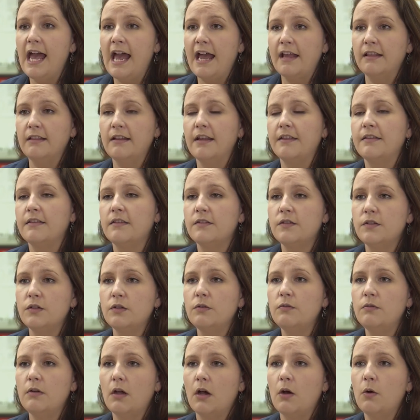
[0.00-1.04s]
and let the
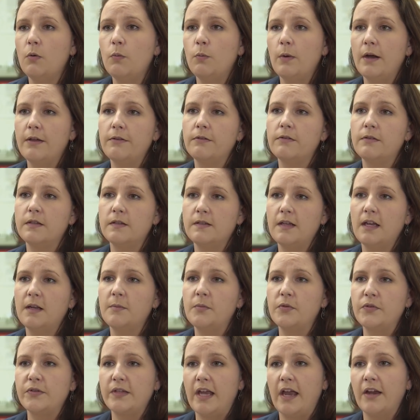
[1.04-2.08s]
zoo know whether this
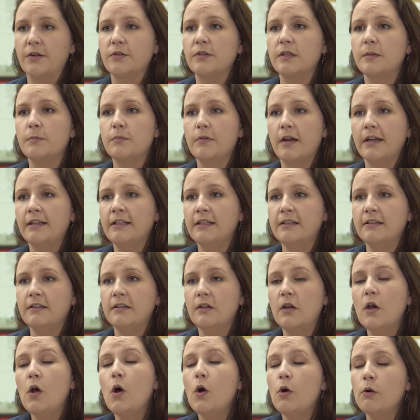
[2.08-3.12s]
animal is actually
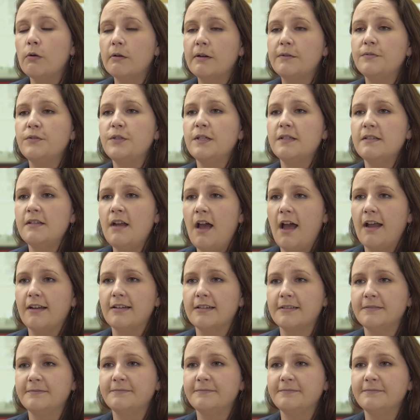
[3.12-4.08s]
pregnant or if she's not.